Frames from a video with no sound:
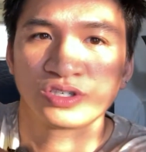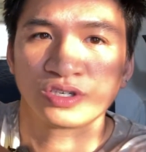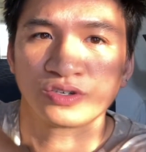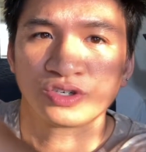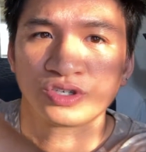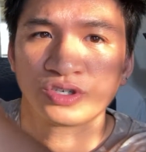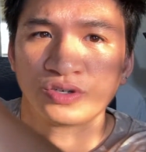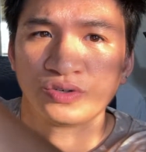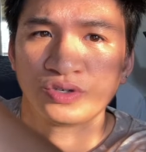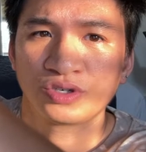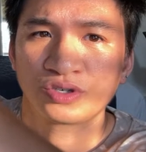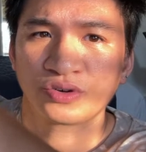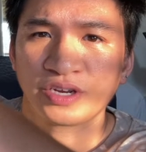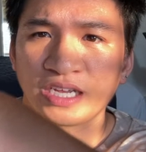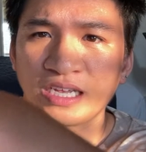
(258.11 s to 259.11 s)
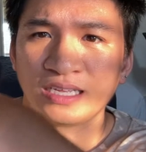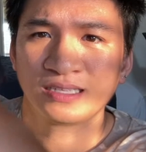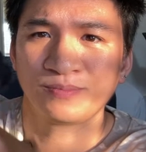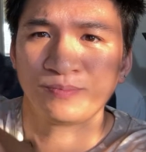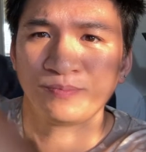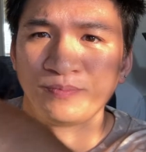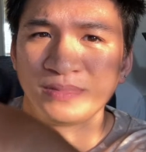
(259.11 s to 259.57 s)
a shoestring.
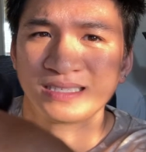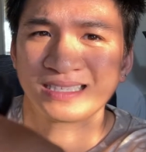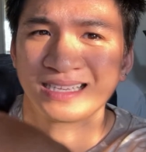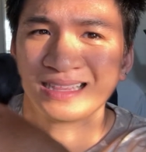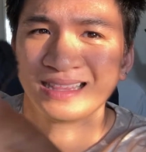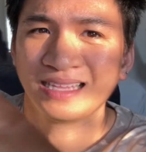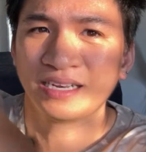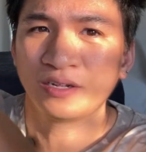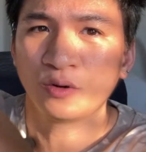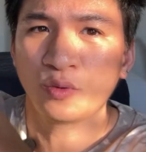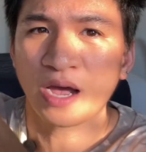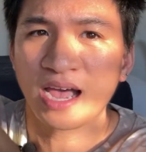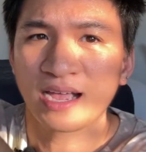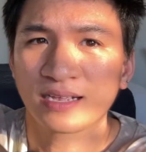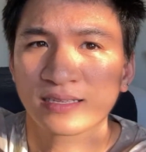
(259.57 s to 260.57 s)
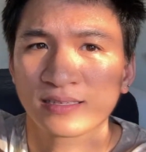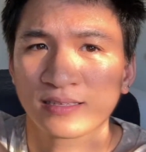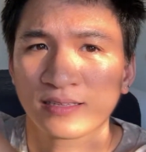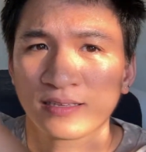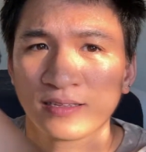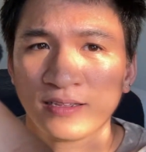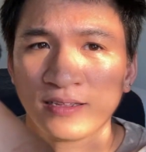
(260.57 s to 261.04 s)
It's a little waxed.